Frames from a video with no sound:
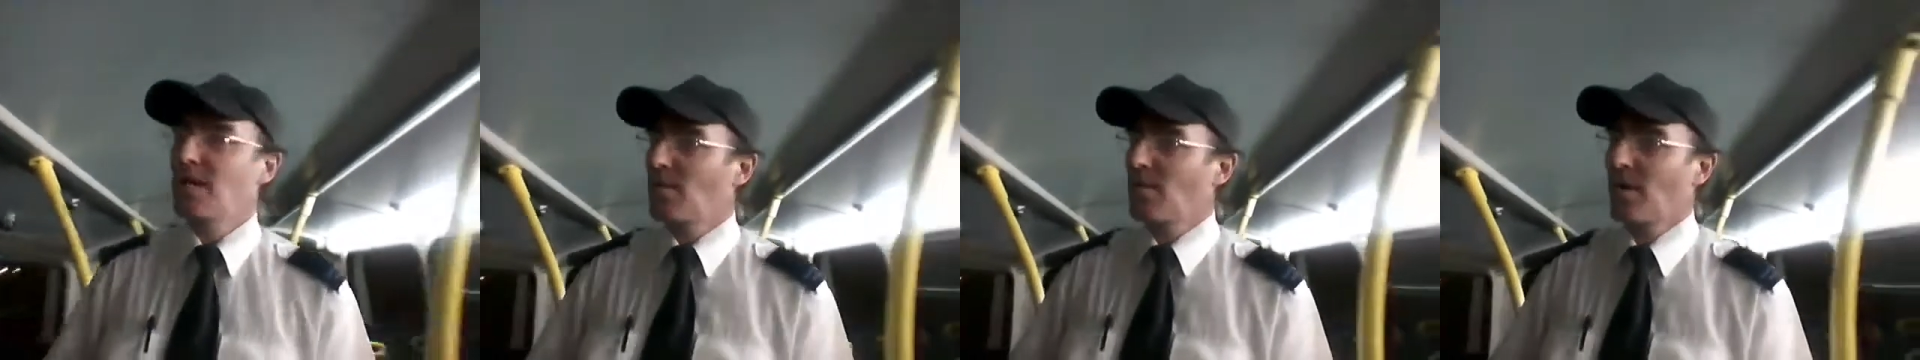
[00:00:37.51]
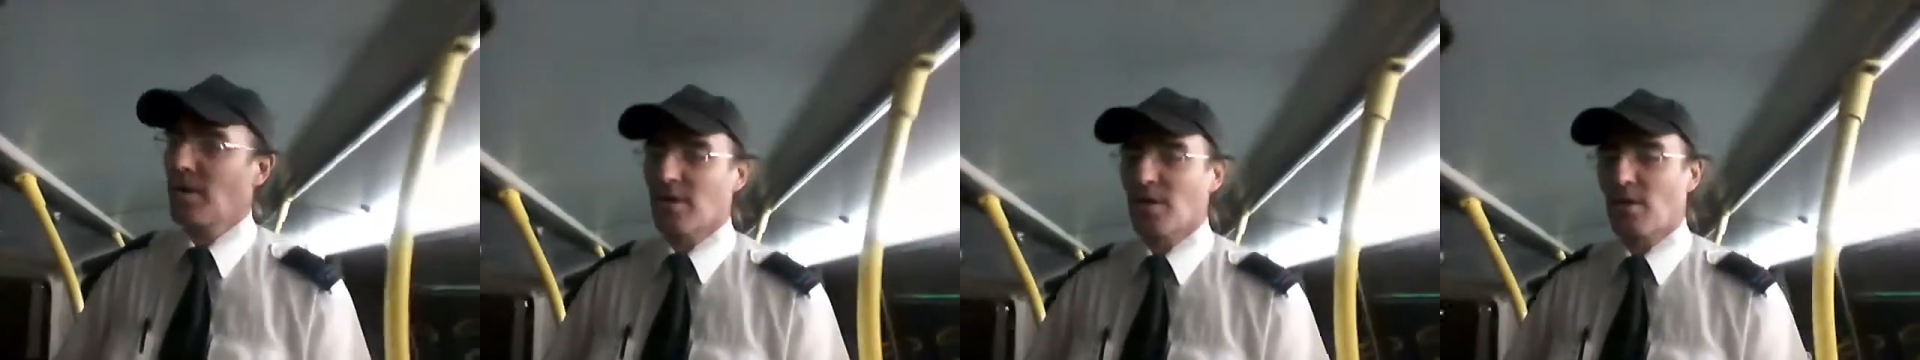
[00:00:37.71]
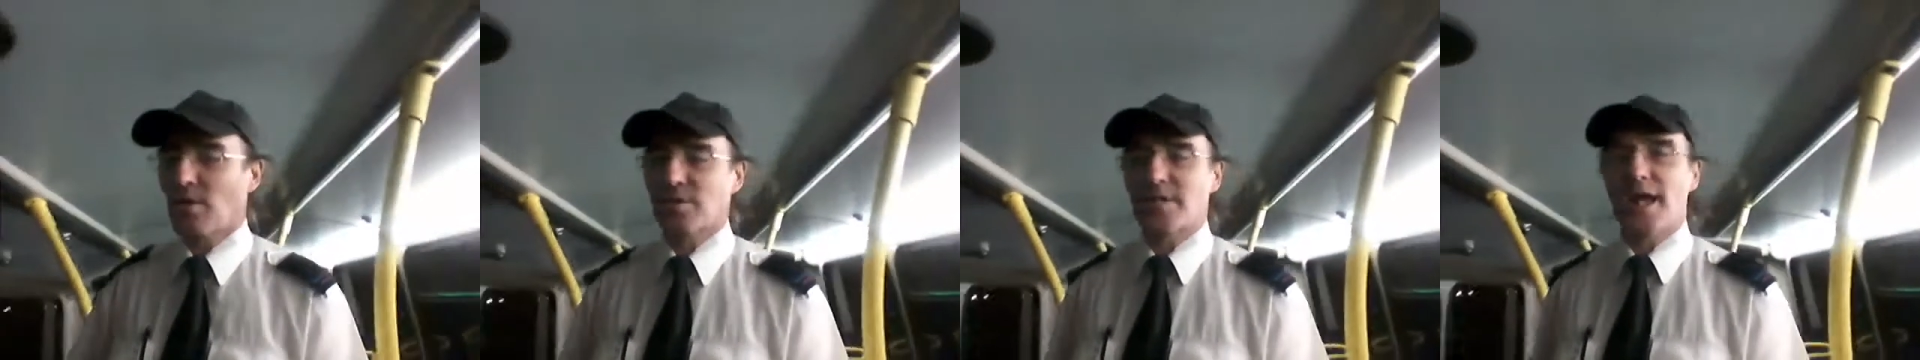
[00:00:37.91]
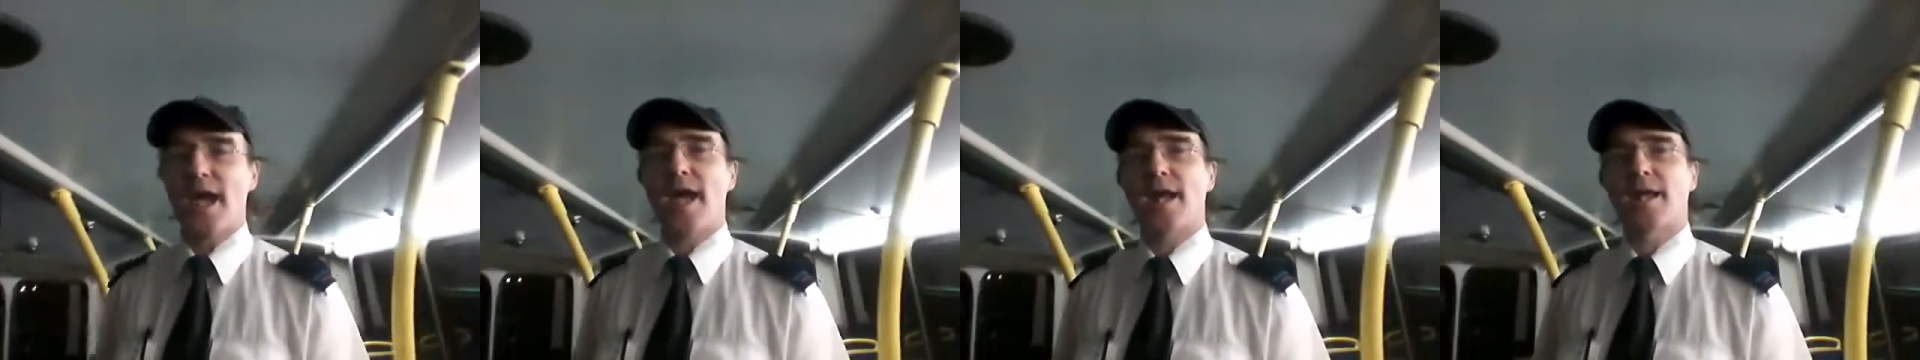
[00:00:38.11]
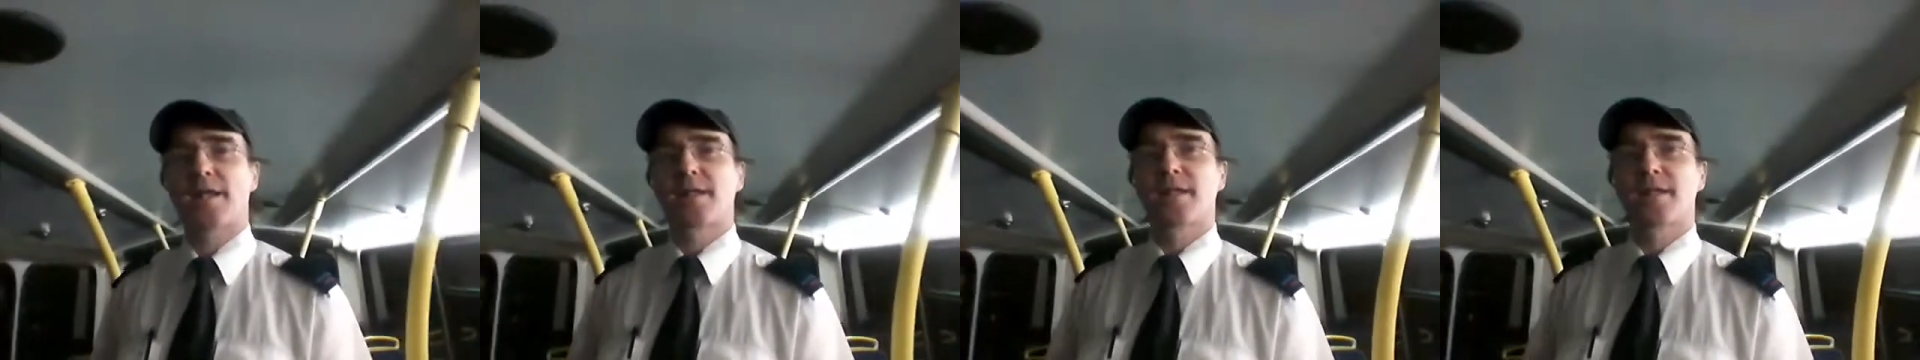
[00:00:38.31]
One of those
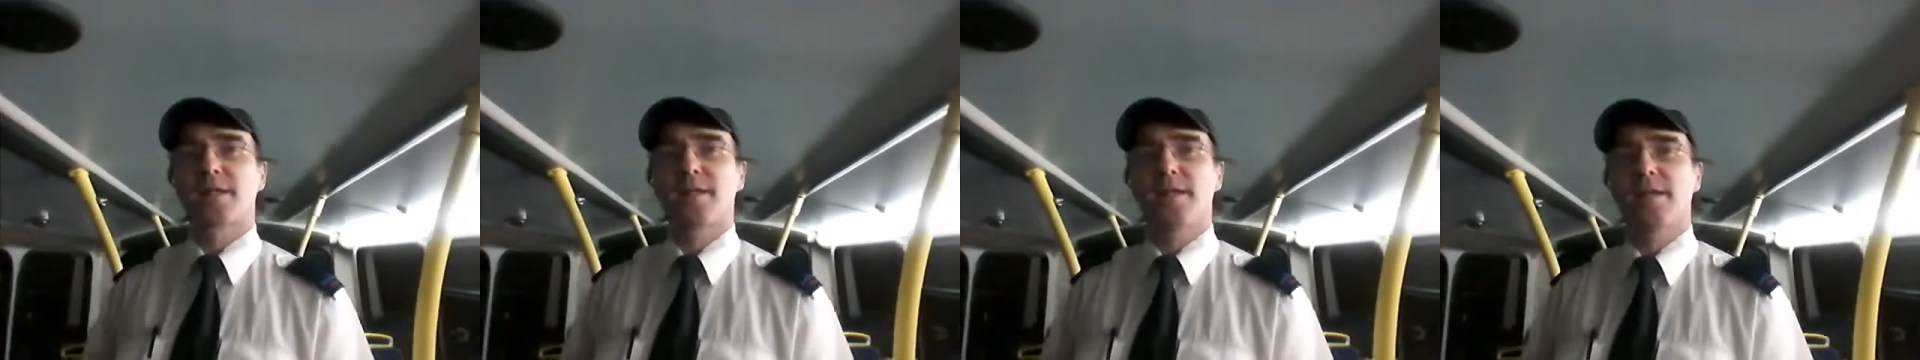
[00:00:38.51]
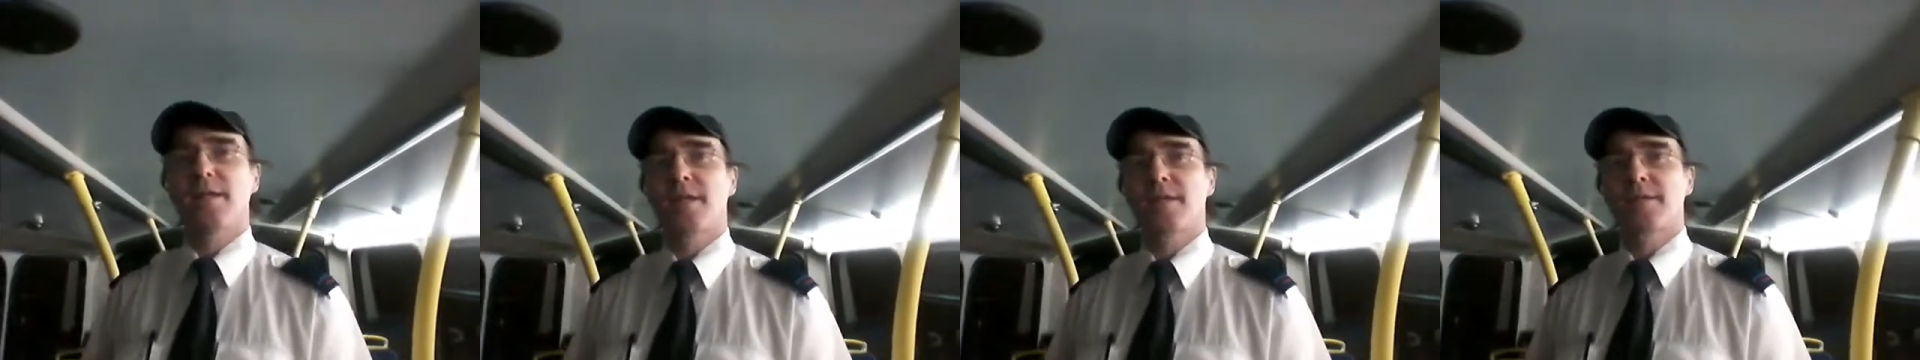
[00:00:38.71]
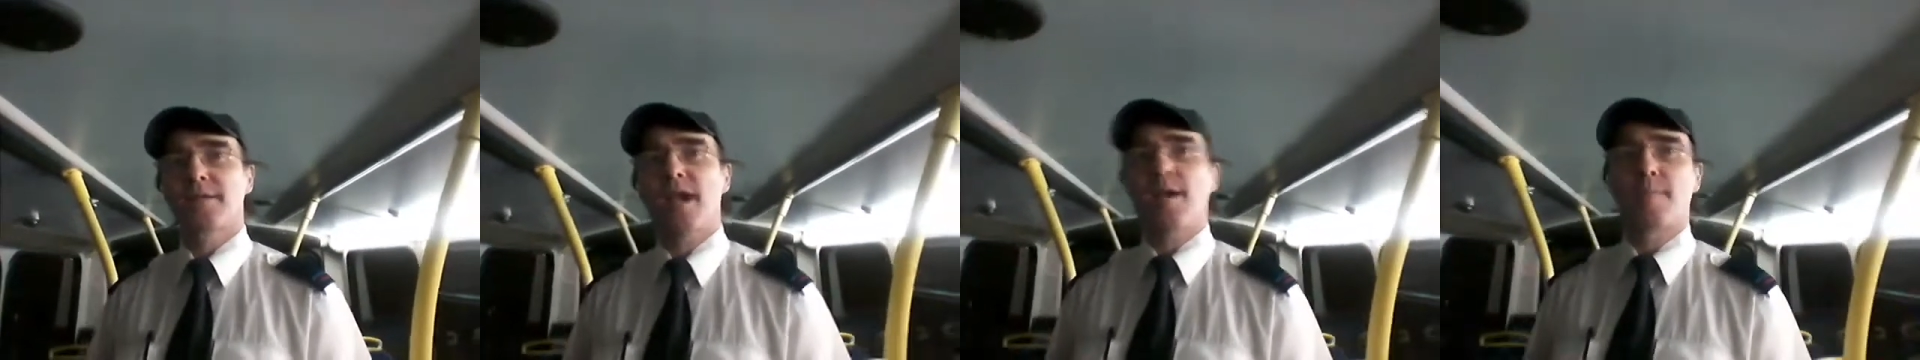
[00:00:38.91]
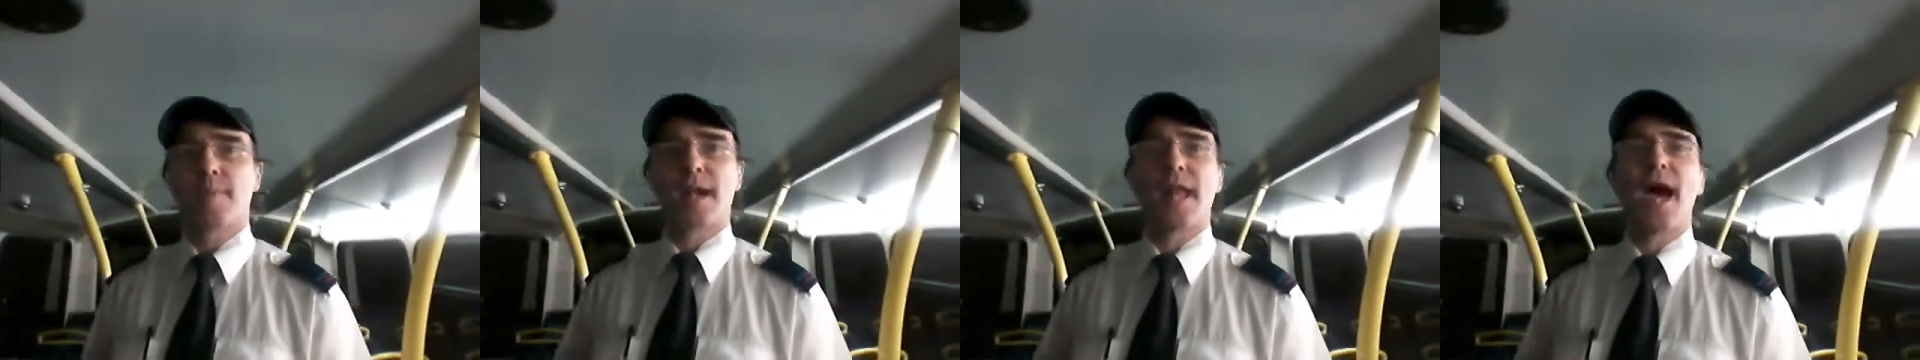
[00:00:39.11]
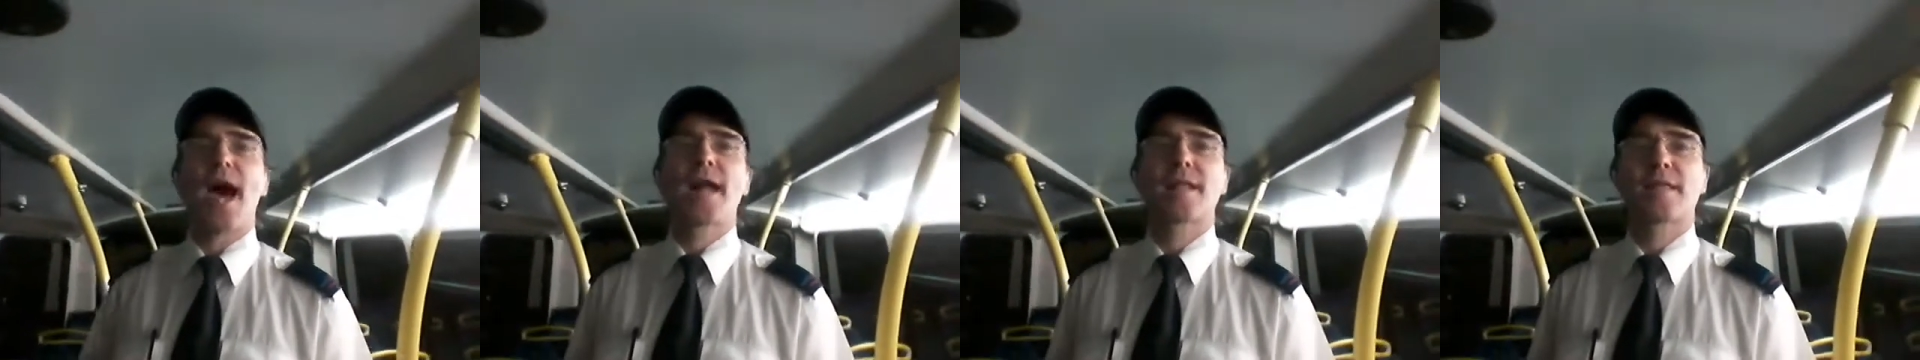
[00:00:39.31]
damn timber
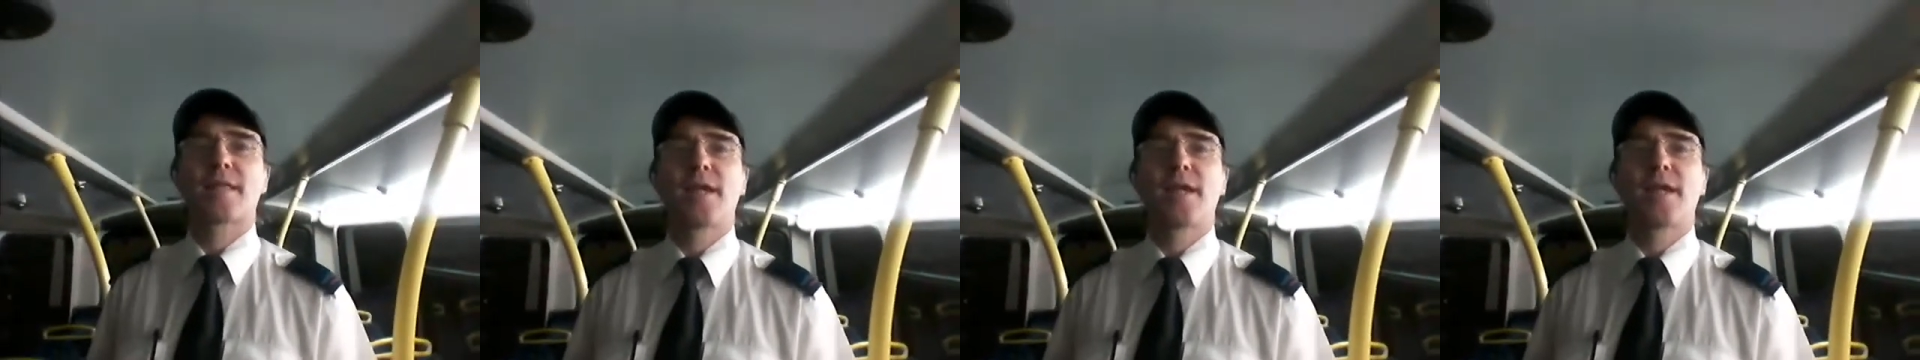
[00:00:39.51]
light